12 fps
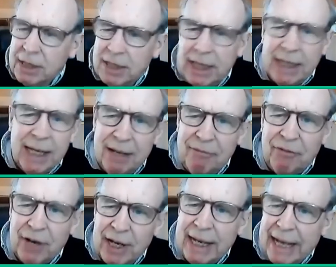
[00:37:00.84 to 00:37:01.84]
digging and
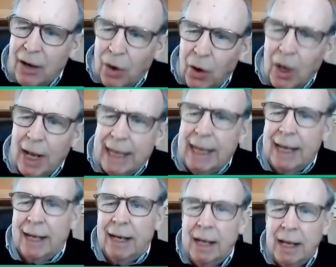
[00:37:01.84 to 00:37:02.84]
finding out all I
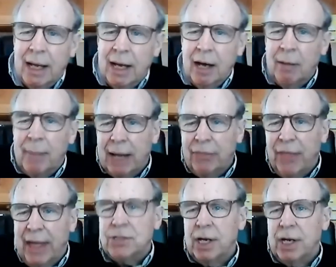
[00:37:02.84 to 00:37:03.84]
can about
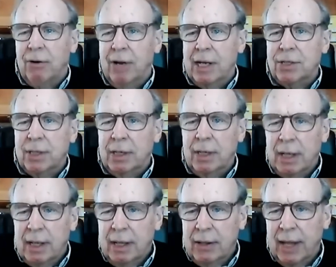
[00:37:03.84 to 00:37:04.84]
that generation.
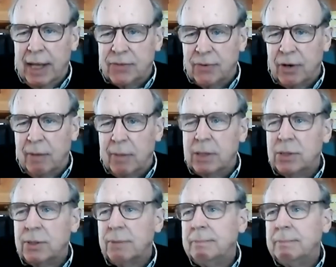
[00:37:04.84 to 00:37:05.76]
Thanks very much.